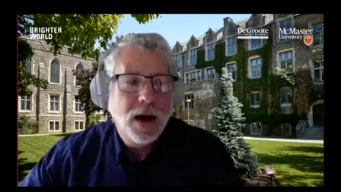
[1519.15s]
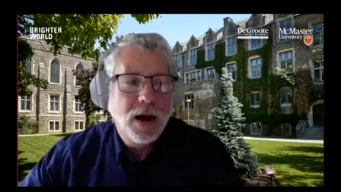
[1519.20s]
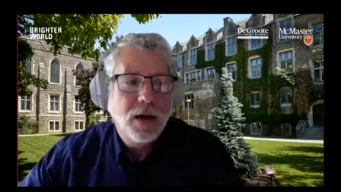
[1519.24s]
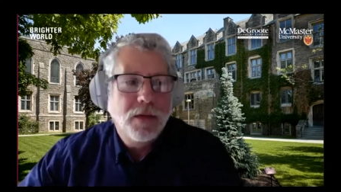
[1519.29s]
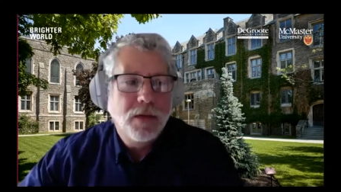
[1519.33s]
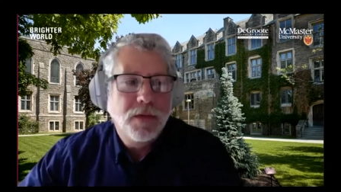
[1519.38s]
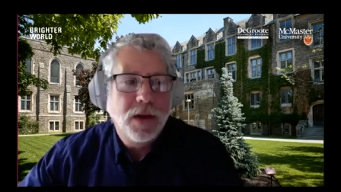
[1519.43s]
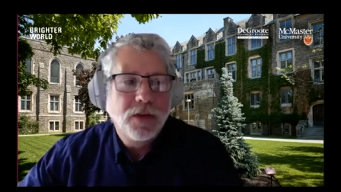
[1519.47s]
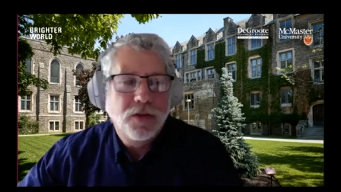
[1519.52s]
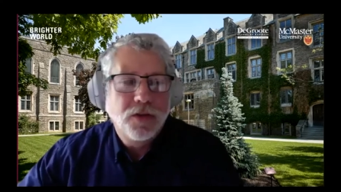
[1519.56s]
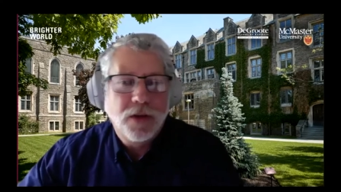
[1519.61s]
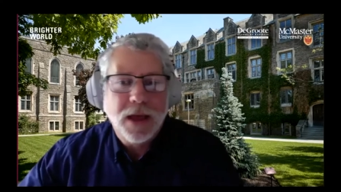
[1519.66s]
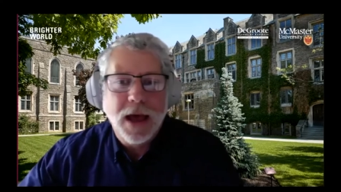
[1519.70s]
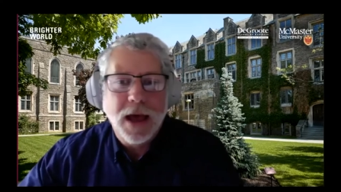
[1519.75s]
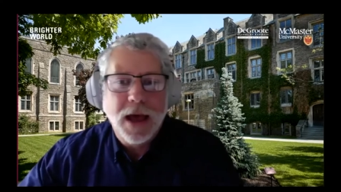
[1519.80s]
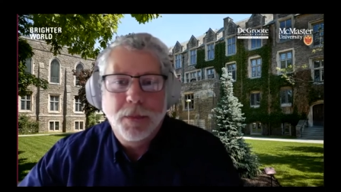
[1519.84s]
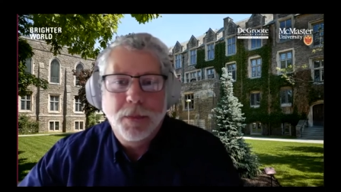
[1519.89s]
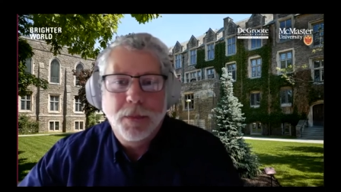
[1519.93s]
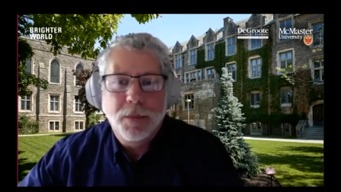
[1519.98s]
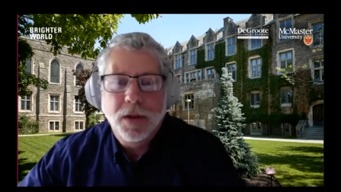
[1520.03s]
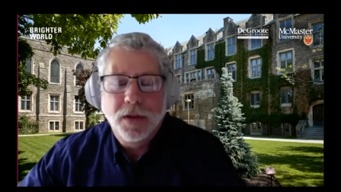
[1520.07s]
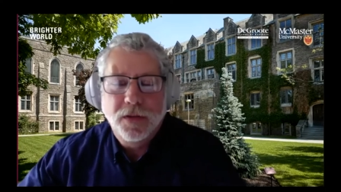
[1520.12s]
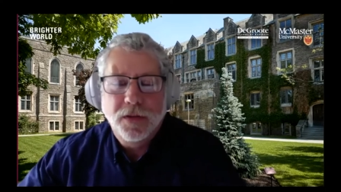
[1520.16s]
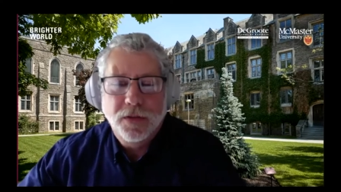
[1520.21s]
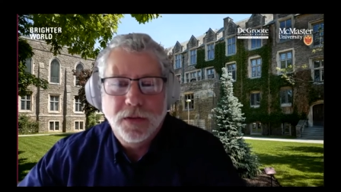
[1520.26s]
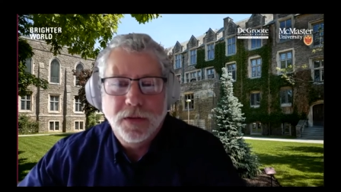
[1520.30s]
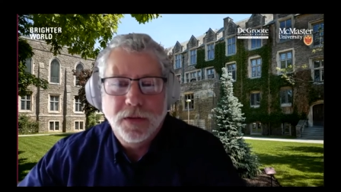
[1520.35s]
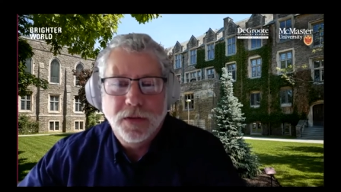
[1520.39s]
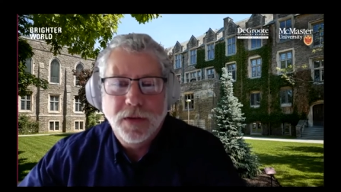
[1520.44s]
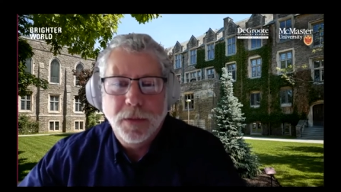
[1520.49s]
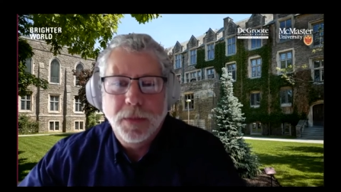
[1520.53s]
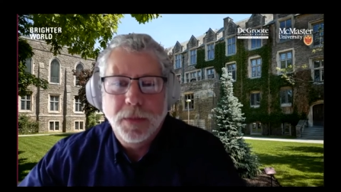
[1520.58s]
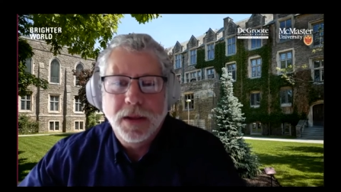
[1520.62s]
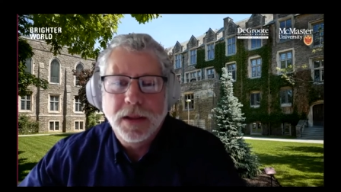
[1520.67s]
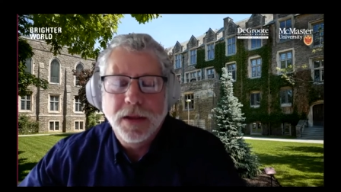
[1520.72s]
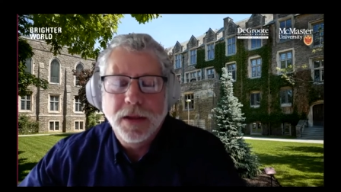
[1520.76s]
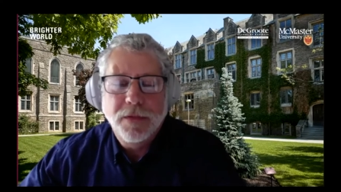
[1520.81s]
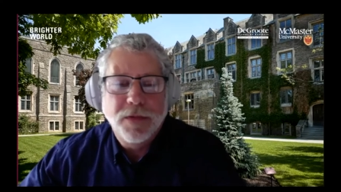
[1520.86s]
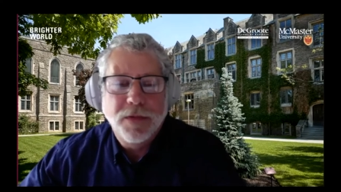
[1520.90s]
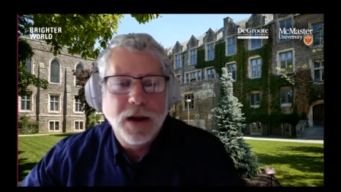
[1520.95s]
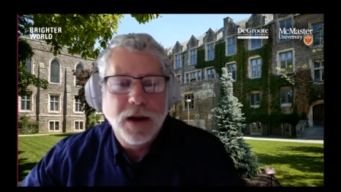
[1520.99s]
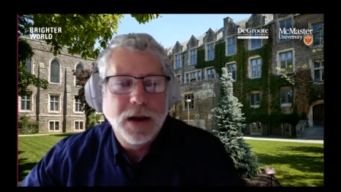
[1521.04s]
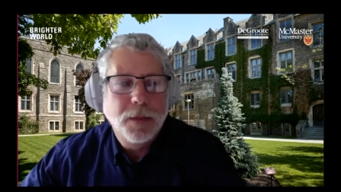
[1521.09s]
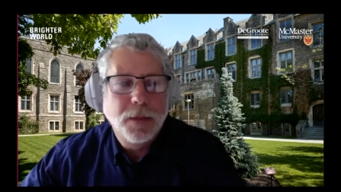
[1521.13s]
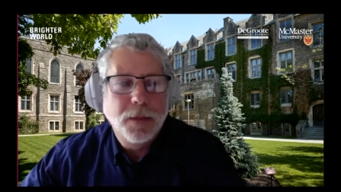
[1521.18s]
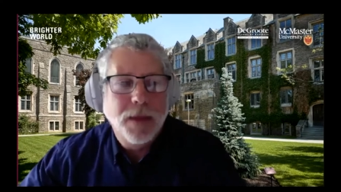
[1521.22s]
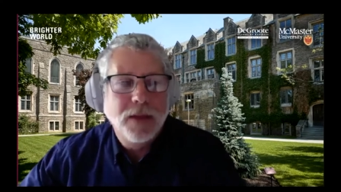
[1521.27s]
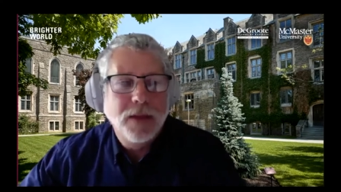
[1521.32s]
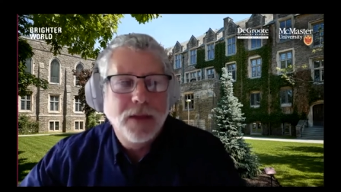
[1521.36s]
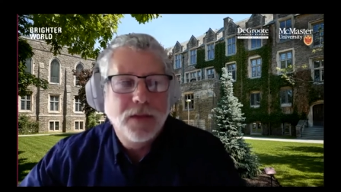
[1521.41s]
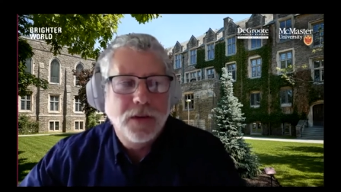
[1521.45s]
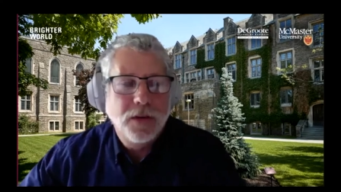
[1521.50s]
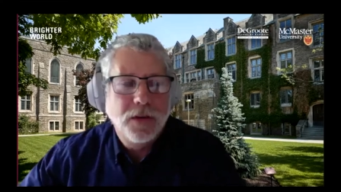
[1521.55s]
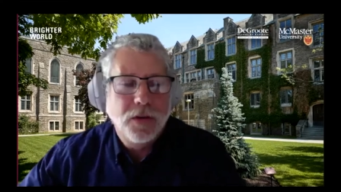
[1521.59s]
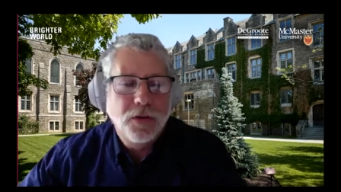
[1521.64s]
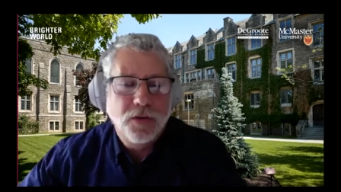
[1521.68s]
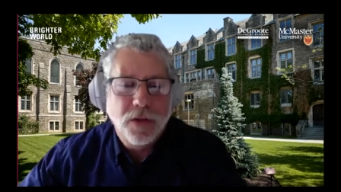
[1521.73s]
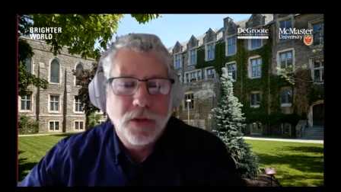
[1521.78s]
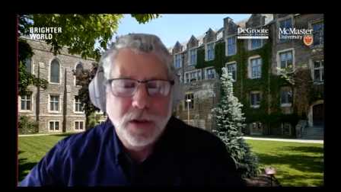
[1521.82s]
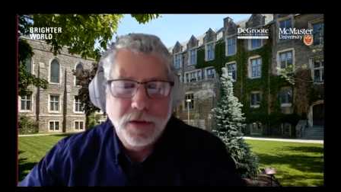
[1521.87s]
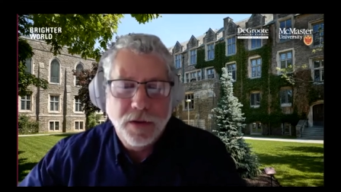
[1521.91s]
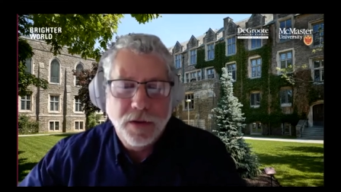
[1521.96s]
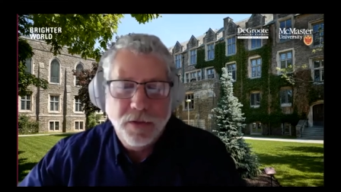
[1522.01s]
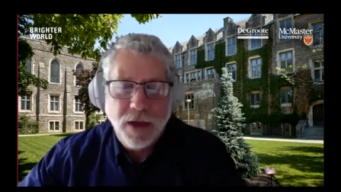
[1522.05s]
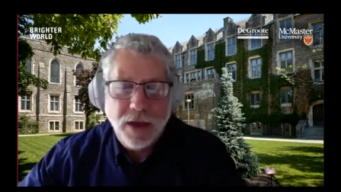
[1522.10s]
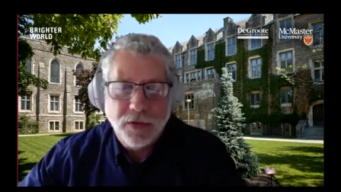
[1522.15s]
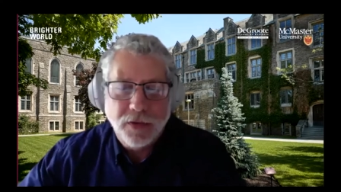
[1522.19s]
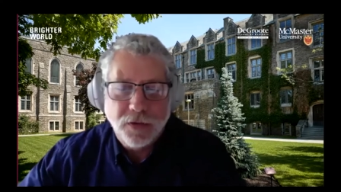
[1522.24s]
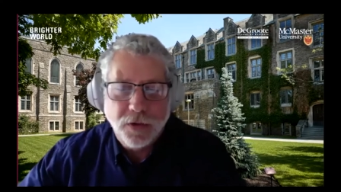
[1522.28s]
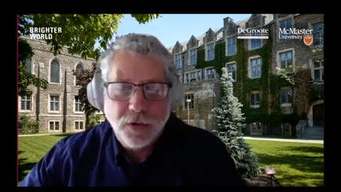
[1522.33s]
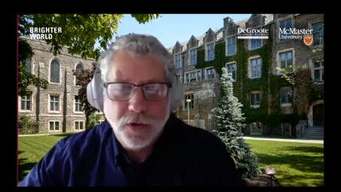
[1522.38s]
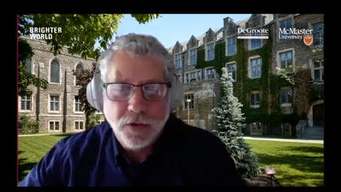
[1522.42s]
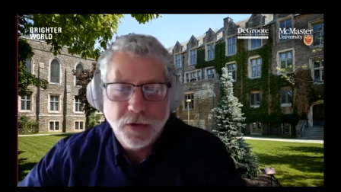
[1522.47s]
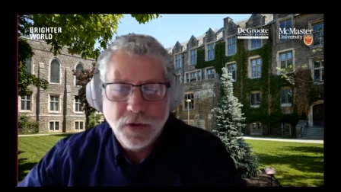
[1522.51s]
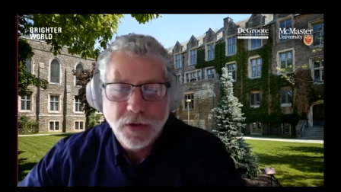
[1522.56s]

venture capital is typically funded by institutional investors.